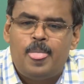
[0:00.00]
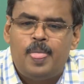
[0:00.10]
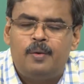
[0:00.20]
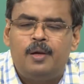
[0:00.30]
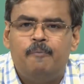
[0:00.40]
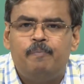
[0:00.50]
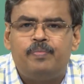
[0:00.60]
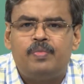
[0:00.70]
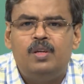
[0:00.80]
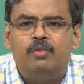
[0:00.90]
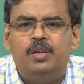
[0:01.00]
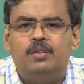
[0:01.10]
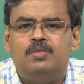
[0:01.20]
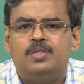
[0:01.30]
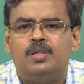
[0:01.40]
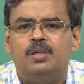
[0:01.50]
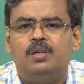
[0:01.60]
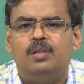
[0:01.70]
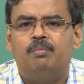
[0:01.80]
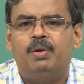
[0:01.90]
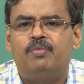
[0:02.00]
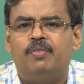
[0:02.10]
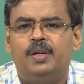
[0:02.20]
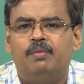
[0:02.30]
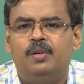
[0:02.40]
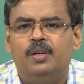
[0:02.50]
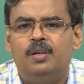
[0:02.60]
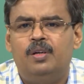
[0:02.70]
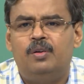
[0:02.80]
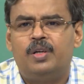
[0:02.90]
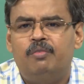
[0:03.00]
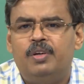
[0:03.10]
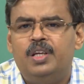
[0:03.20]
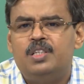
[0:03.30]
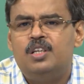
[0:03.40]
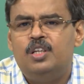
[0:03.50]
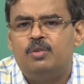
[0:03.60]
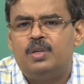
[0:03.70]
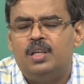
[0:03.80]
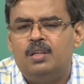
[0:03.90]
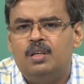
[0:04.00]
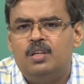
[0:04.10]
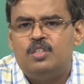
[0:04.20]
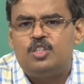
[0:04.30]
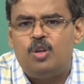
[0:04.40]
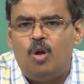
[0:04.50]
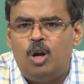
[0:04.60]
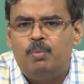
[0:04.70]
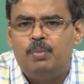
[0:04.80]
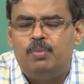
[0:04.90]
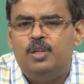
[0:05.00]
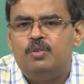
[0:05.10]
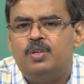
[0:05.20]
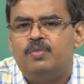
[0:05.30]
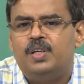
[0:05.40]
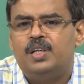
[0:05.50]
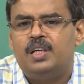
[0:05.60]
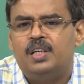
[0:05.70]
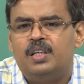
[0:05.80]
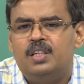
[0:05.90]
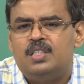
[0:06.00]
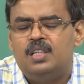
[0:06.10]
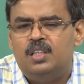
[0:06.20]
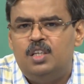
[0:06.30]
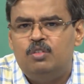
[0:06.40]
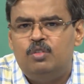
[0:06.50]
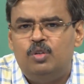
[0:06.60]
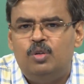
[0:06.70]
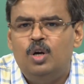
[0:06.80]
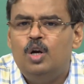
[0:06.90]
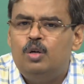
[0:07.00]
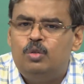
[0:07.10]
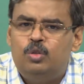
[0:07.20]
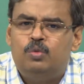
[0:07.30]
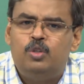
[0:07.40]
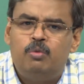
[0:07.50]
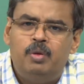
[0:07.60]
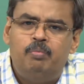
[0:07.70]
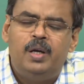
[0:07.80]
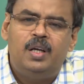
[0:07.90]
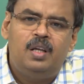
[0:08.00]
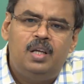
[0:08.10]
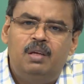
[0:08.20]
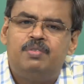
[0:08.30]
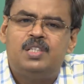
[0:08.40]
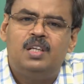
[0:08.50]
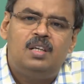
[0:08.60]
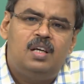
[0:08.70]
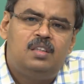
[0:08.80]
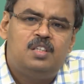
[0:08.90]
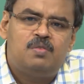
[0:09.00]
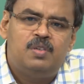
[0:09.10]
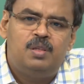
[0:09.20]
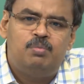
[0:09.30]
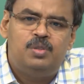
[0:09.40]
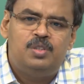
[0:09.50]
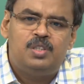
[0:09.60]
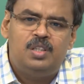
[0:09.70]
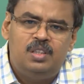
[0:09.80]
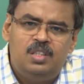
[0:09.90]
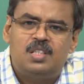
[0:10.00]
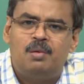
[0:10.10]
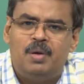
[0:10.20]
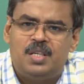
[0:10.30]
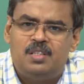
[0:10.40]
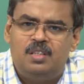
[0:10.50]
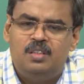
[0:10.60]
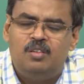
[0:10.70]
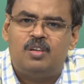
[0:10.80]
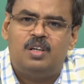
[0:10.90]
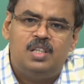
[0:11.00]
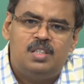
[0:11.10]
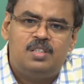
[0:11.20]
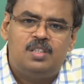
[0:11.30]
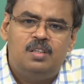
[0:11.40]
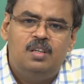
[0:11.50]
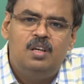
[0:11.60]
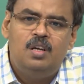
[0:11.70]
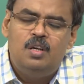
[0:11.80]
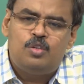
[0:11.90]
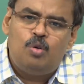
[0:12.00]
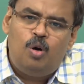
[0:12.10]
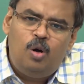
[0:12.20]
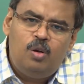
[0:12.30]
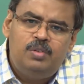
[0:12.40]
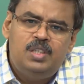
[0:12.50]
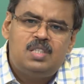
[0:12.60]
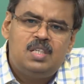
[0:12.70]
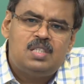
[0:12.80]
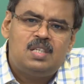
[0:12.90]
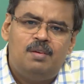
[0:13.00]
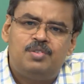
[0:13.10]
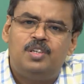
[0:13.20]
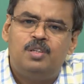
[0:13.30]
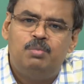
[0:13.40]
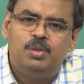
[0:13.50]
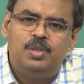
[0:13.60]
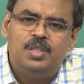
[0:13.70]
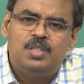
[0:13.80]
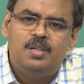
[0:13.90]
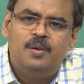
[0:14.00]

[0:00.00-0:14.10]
okay. You can use big 5, okay. Very easily you can slot people into different categories, and then who would be better if sent at this very position in this capacity in the organization. So, all of these tests have certain beauties,